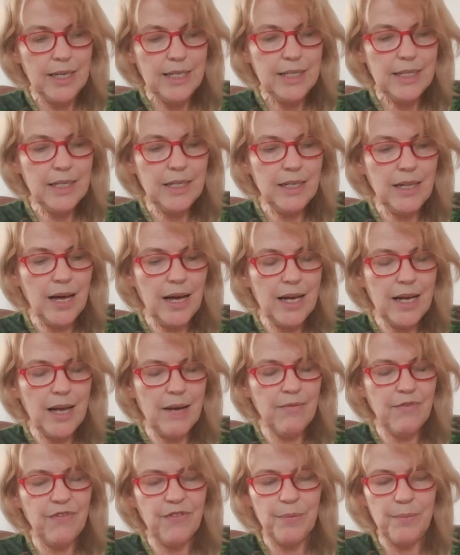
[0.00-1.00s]
till I
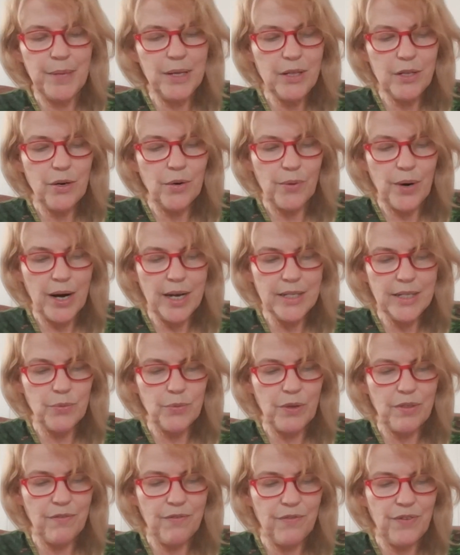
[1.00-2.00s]
am familiarized
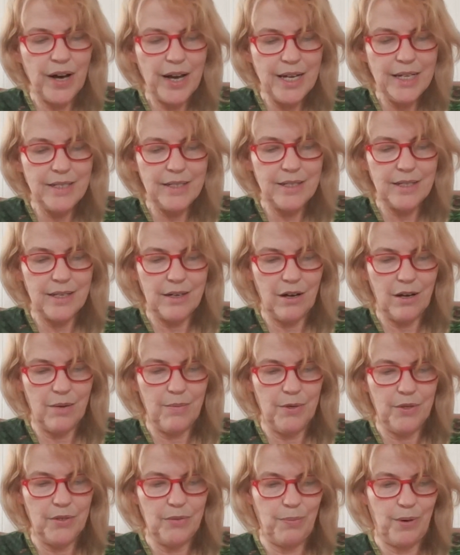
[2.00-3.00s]
with vice and
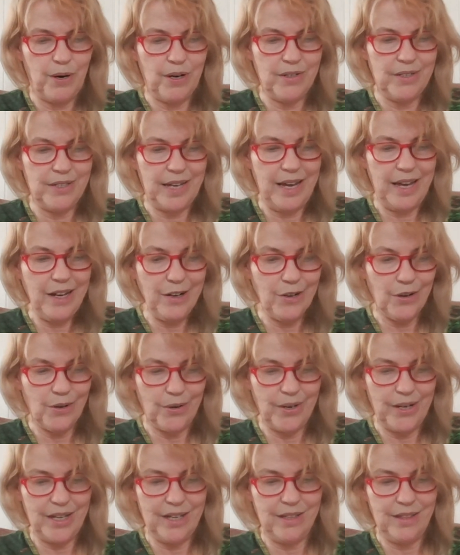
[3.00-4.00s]
almost
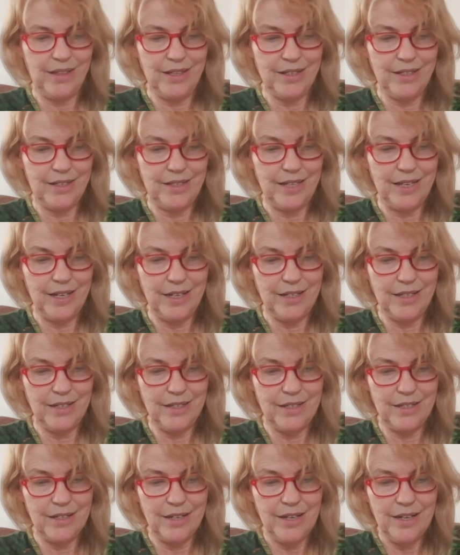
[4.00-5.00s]
partaker in the
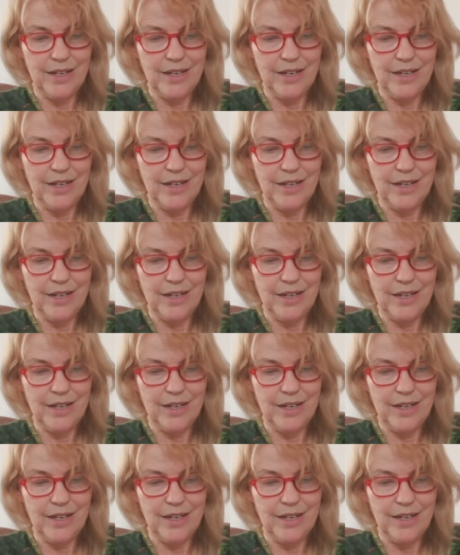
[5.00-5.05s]
sins.